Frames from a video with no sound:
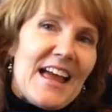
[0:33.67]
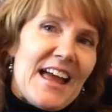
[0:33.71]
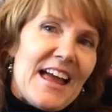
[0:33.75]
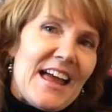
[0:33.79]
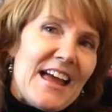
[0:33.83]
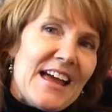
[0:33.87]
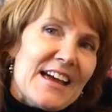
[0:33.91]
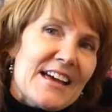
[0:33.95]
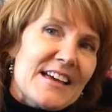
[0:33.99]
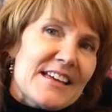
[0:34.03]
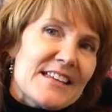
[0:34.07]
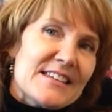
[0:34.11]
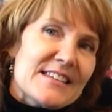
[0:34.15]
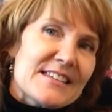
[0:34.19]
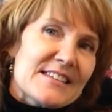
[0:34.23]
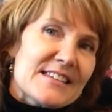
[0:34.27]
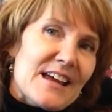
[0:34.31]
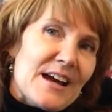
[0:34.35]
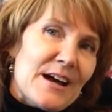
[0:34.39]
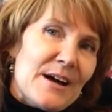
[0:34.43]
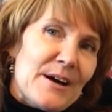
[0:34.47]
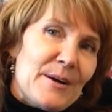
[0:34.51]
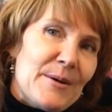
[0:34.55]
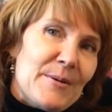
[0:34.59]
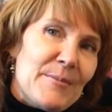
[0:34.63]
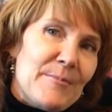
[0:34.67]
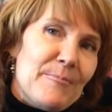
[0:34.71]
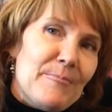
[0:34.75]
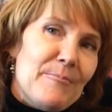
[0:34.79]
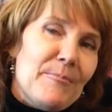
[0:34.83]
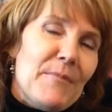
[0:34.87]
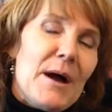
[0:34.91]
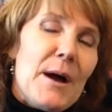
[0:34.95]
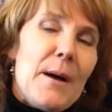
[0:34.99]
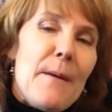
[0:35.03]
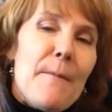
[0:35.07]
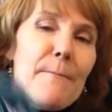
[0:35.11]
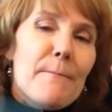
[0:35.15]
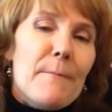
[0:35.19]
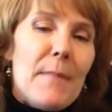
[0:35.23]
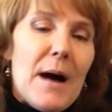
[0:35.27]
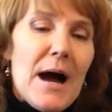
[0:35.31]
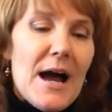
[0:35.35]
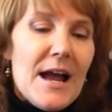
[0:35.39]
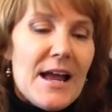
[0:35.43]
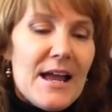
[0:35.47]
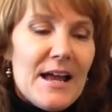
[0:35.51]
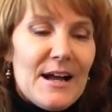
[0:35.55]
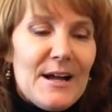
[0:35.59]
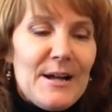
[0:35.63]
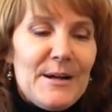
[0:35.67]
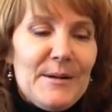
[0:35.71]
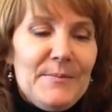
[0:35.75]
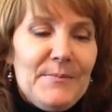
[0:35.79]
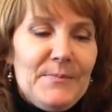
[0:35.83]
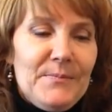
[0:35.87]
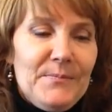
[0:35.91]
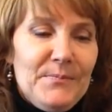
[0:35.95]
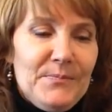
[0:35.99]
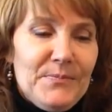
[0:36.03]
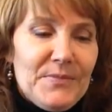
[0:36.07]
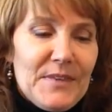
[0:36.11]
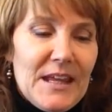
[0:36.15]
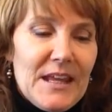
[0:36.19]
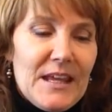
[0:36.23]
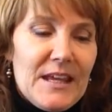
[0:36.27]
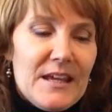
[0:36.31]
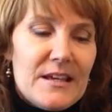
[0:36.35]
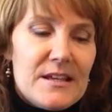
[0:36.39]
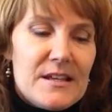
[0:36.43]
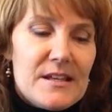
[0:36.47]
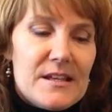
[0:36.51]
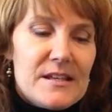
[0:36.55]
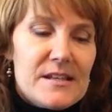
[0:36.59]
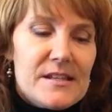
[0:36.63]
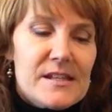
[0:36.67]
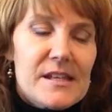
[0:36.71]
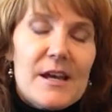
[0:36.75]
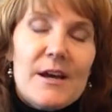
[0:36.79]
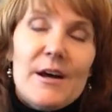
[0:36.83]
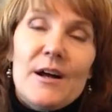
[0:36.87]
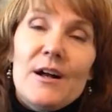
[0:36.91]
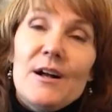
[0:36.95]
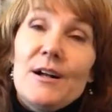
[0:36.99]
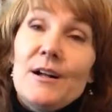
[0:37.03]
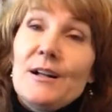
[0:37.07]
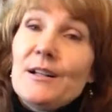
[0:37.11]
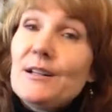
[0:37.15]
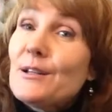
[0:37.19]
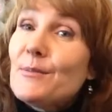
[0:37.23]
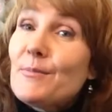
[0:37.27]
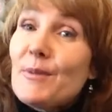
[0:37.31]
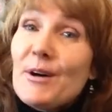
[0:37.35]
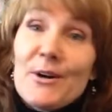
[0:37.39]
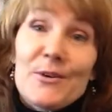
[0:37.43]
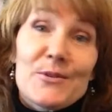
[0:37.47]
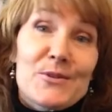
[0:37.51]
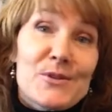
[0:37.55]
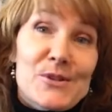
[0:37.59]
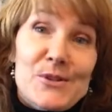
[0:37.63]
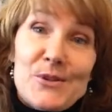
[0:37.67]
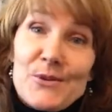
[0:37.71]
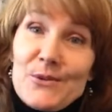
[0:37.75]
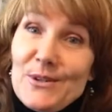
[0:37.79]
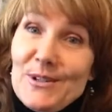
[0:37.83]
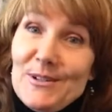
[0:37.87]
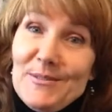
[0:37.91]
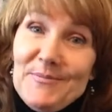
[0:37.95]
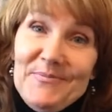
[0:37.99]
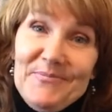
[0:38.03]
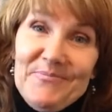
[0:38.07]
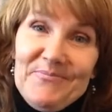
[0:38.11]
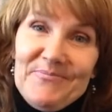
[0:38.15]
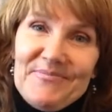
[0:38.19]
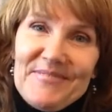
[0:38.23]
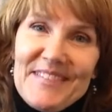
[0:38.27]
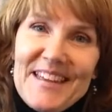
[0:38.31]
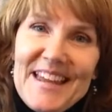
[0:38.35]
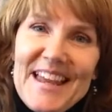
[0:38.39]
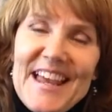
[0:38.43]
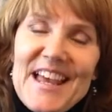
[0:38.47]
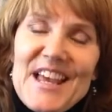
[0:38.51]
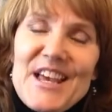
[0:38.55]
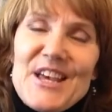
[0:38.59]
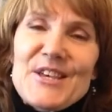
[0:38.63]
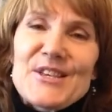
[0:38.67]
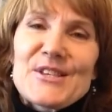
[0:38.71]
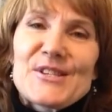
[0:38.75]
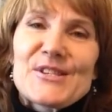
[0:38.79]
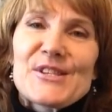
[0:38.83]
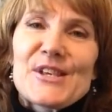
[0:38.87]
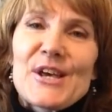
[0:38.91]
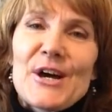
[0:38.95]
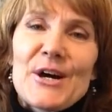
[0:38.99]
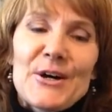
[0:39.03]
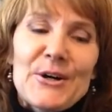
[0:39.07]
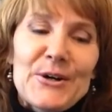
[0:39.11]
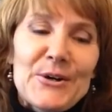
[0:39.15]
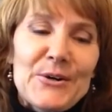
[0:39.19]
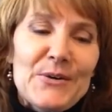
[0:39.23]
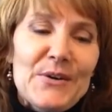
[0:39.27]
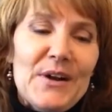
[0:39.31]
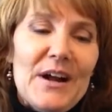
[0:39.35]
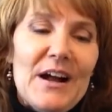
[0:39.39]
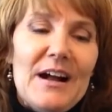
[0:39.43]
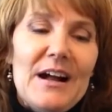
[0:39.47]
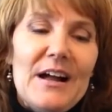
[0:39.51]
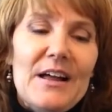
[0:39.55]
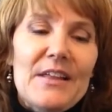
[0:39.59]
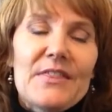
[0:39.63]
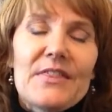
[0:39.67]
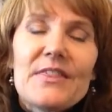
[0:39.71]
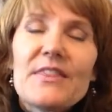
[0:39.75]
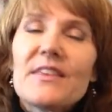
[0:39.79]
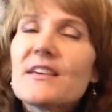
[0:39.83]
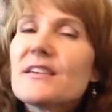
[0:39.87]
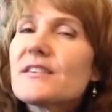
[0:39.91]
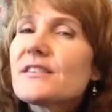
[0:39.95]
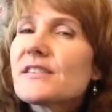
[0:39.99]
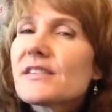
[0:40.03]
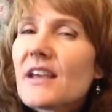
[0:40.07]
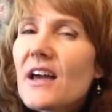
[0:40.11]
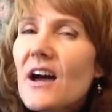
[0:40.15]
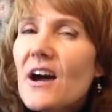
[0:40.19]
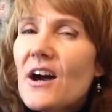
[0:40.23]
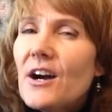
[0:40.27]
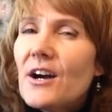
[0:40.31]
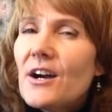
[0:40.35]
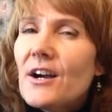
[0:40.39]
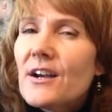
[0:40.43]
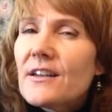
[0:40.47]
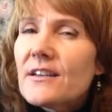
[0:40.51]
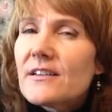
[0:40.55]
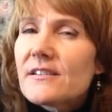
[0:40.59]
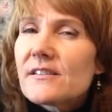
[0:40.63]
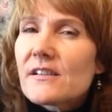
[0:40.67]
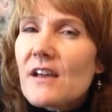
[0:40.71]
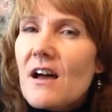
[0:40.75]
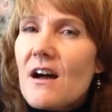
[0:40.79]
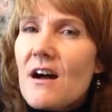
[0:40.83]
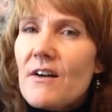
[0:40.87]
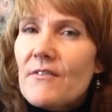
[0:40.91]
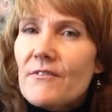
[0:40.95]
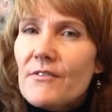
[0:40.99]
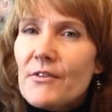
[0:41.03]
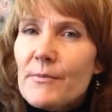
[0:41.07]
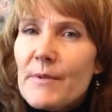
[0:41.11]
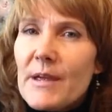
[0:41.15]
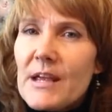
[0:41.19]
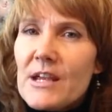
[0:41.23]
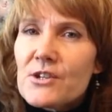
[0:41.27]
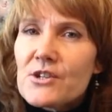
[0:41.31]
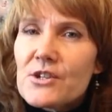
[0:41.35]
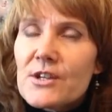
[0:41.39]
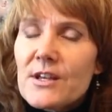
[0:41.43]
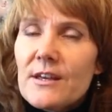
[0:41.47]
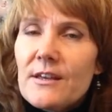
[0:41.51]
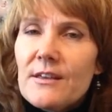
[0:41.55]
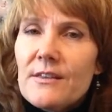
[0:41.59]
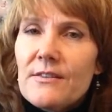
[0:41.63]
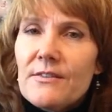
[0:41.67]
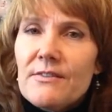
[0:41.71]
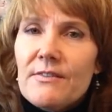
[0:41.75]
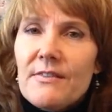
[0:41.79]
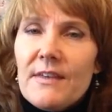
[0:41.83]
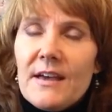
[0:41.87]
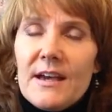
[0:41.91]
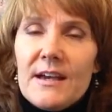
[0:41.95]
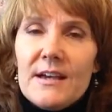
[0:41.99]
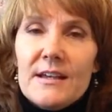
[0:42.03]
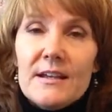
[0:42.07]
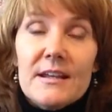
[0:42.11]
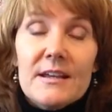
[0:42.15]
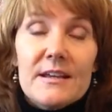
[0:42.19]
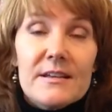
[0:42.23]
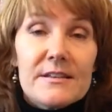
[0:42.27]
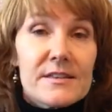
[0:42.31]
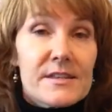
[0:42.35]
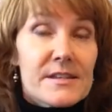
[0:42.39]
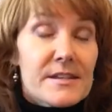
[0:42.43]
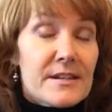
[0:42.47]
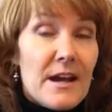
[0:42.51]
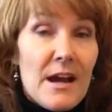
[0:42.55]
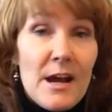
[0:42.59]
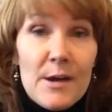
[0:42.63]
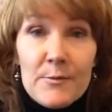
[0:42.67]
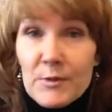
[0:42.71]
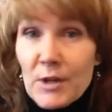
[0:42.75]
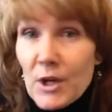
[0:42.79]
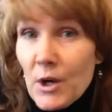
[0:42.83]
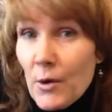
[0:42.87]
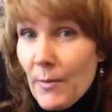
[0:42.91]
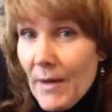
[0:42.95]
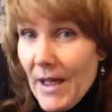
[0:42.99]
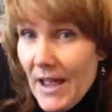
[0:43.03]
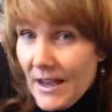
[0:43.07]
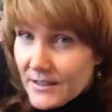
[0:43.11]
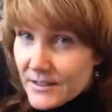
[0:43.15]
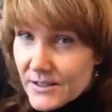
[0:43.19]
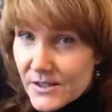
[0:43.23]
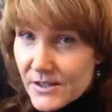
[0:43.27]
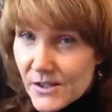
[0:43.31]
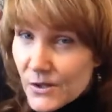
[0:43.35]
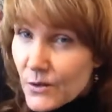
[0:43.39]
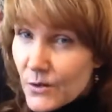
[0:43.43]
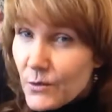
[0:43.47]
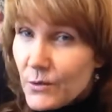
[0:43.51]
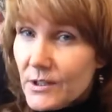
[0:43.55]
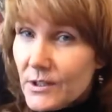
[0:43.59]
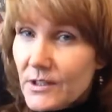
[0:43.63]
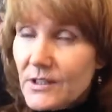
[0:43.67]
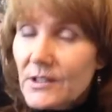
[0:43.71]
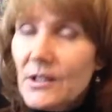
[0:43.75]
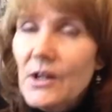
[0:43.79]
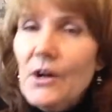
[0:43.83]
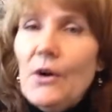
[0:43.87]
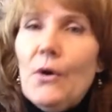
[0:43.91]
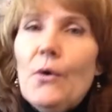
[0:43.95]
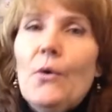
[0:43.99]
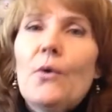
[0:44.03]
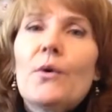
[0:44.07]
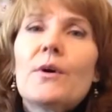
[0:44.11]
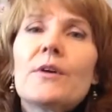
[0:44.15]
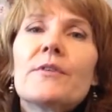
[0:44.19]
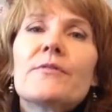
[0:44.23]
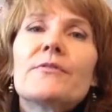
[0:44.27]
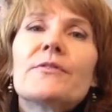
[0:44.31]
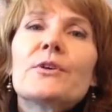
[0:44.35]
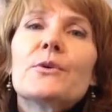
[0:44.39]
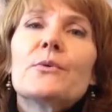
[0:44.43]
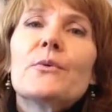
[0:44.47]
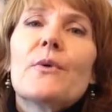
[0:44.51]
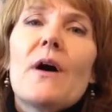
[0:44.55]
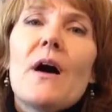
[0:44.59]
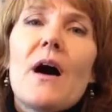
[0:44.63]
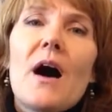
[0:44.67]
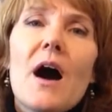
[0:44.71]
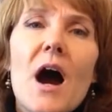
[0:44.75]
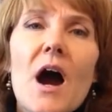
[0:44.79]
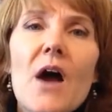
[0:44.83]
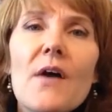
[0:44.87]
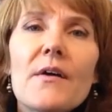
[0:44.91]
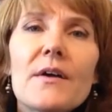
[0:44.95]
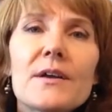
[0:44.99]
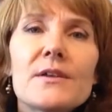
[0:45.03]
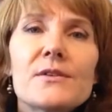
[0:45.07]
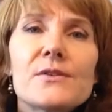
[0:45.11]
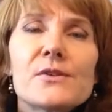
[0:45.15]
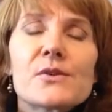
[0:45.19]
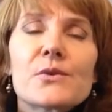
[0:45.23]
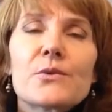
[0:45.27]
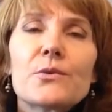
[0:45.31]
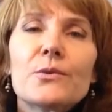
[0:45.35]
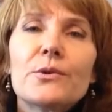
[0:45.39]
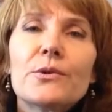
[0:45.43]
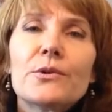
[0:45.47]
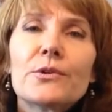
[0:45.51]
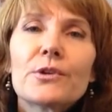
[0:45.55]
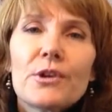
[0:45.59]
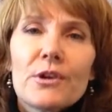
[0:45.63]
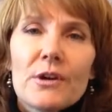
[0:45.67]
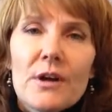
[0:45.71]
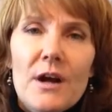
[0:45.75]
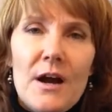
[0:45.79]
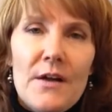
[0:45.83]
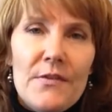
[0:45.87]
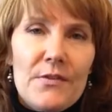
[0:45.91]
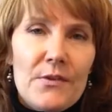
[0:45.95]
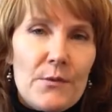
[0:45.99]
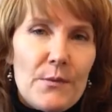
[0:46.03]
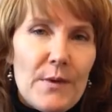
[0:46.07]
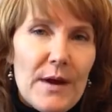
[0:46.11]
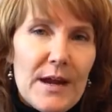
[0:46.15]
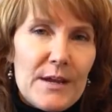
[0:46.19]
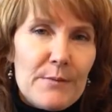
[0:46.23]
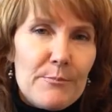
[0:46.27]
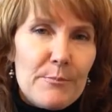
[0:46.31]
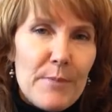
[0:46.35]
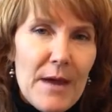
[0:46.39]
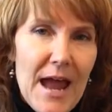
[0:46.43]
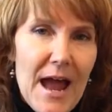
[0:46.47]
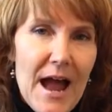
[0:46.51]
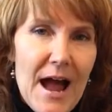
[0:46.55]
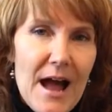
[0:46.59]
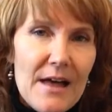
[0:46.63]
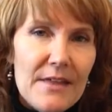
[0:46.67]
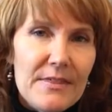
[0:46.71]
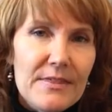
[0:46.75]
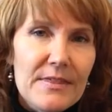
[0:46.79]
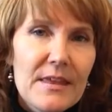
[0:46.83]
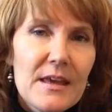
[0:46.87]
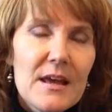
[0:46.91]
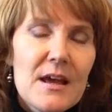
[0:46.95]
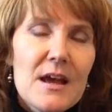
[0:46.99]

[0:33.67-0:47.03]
And Maya is all about school. So this card is confirmation that it's time to go back to school, or if you are in school, you're on the right path.